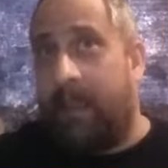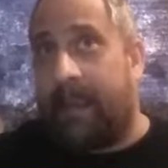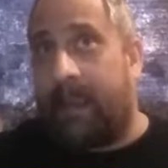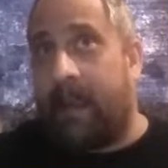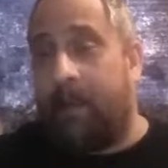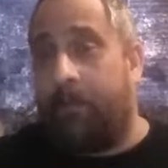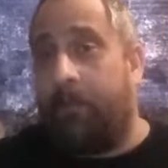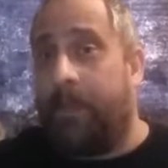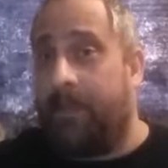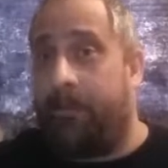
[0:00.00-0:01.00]
like
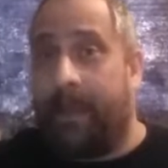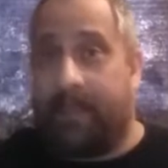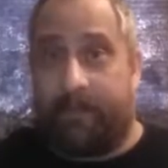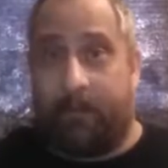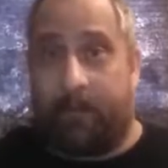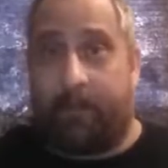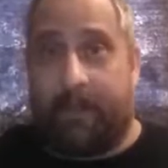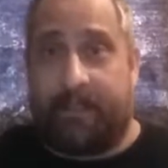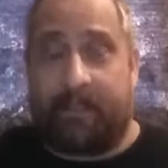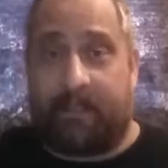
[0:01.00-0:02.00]
on the Facebook
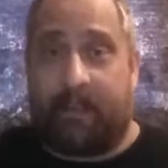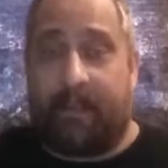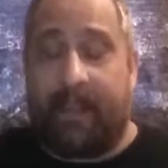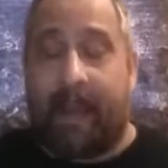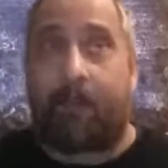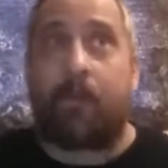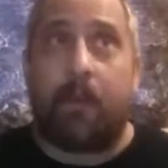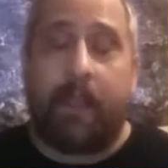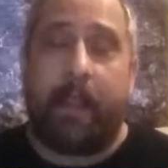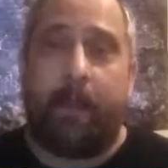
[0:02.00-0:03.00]
pages. That
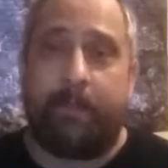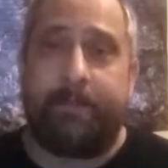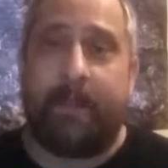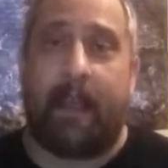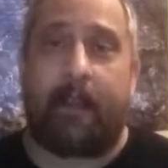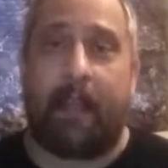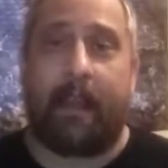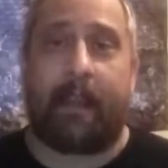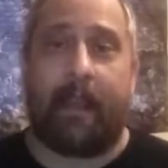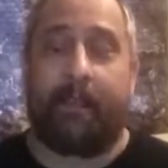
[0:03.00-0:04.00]
really helps me out a
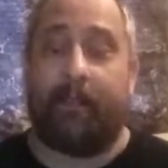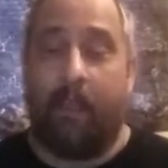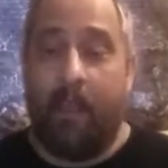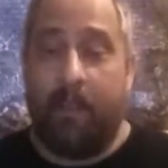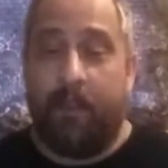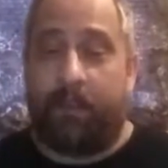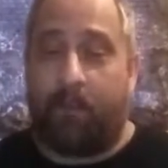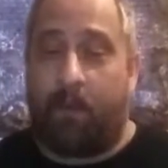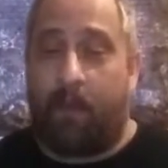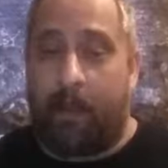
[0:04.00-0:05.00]
lot, guys.
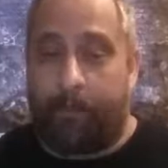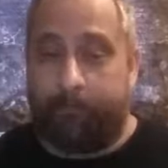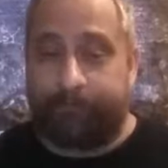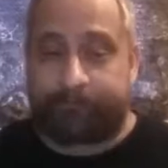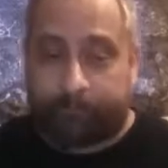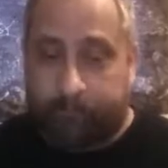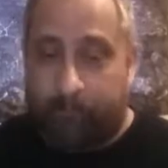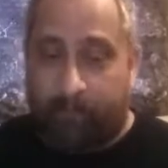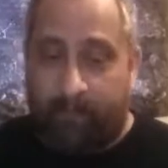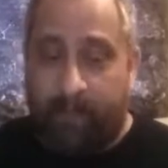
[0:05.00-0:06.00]
So
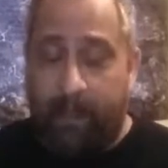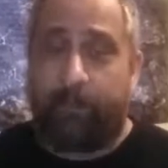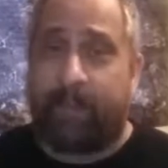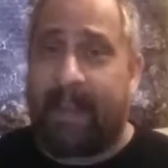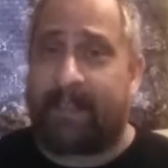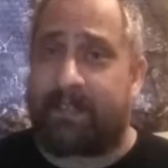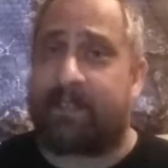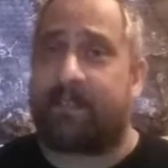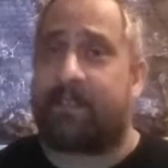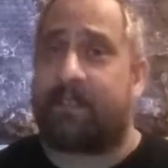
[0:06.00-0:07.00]
if
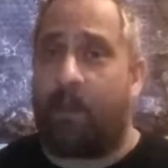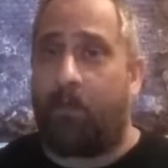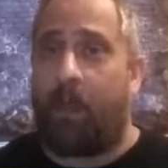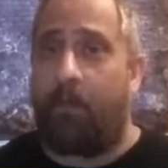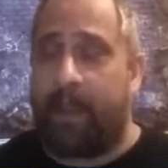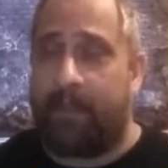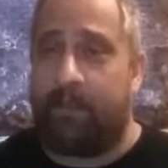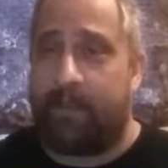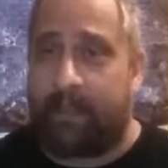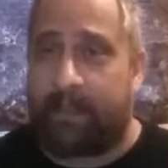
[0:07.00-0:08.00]
that's a way
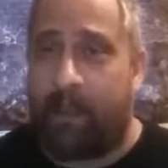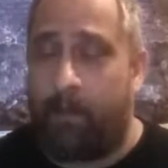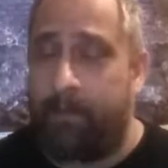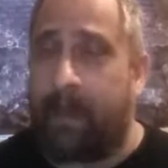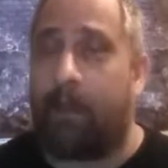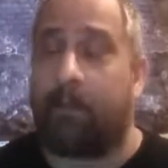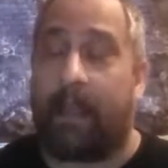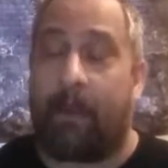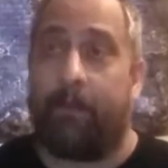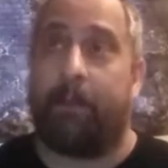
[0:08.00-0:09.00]
you'd like to help me
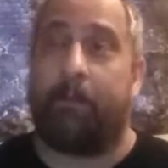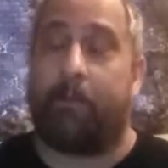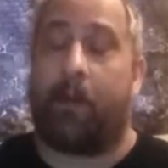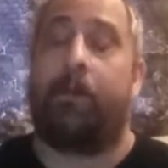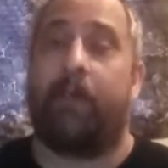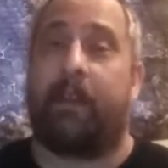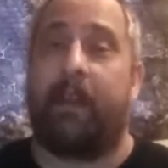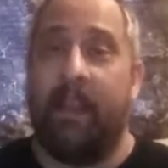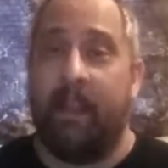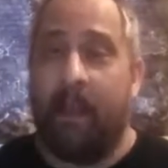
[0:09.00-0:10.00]
out, that would be
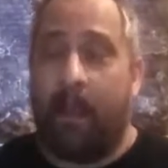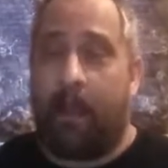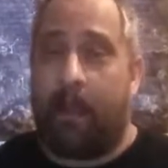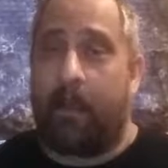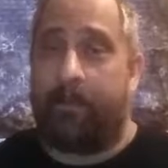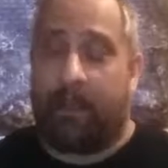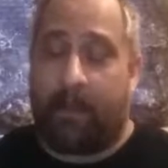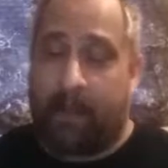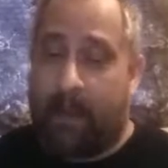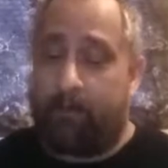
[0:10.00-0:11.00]
perfect.
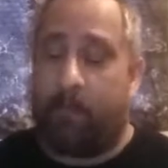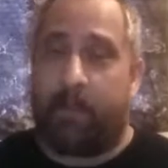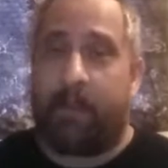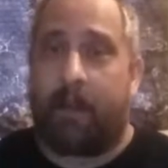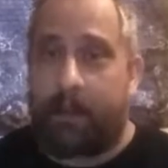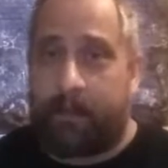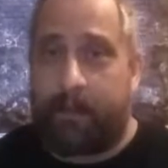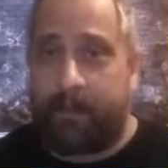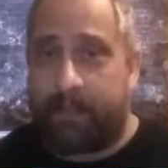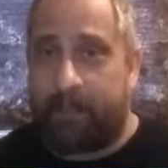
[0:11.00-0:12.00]
And I more than
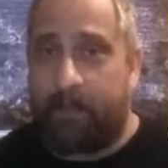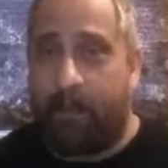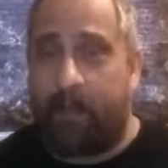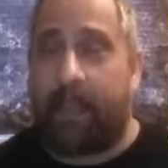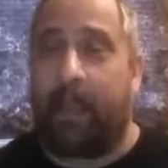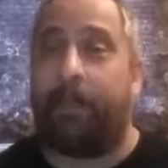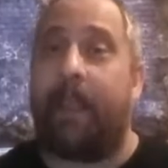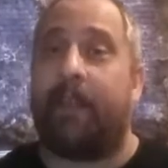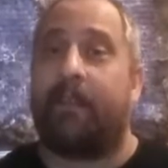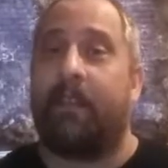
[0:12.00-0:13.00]
encourage it. Okay,
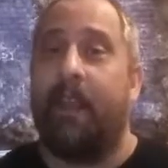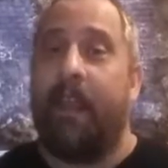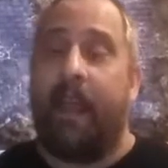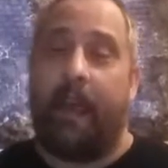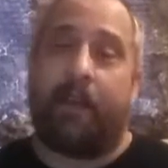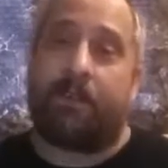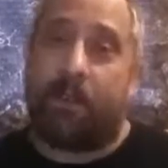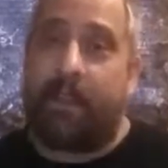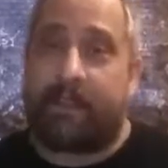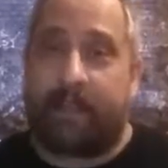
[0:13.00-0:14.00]
thanks, and
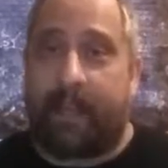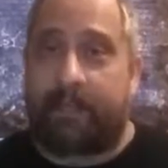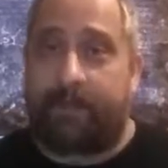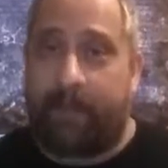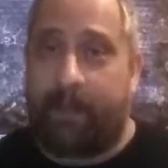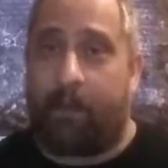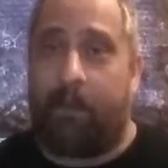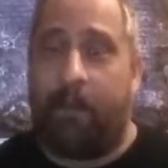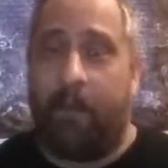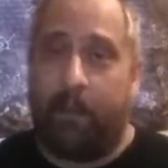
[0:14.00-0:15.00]
enjoy this next
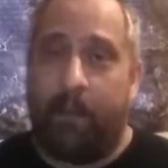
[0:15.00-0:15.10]
video.